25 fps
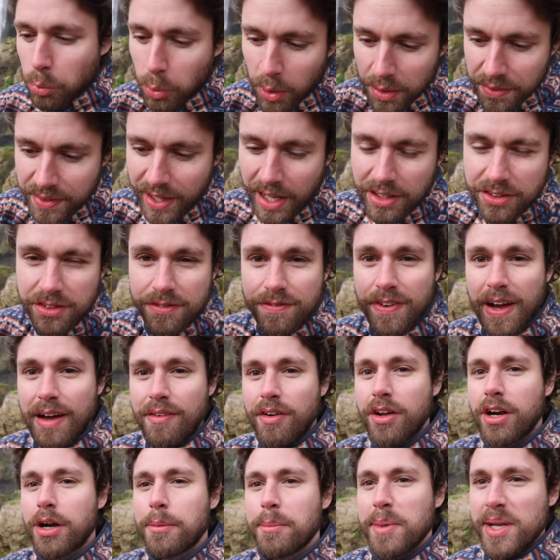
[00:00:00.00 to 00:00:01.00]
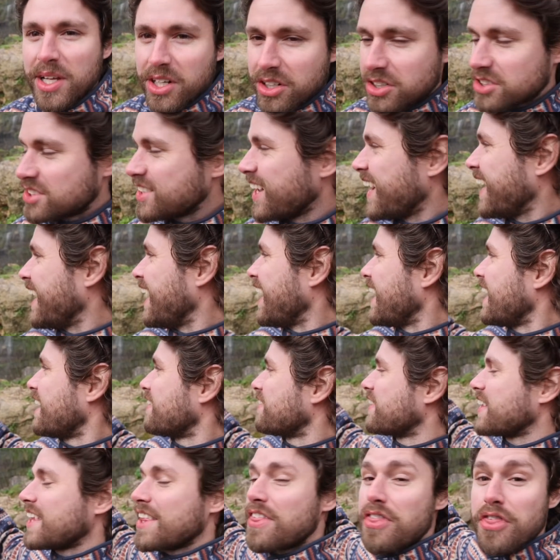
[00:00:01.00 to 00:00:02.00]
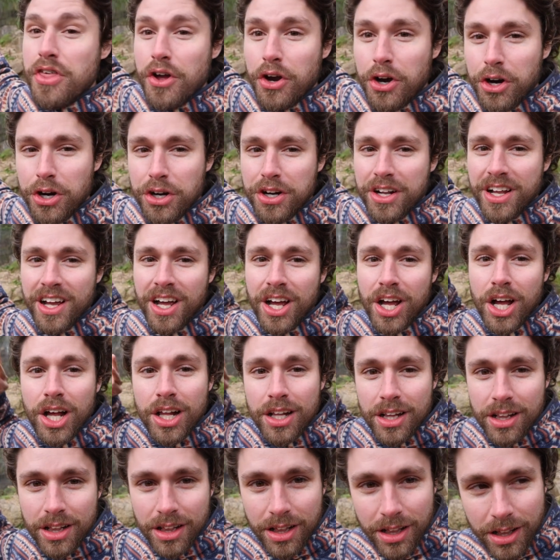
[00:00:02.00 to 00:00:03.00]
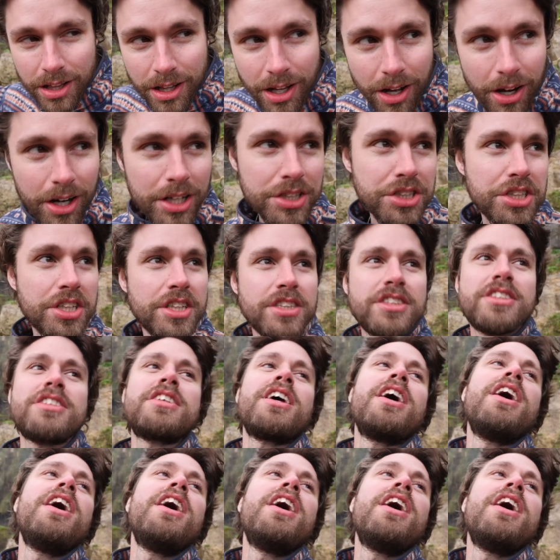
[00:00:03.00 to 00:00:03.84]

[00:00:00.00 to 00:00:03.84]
1,500 meters and the third largest.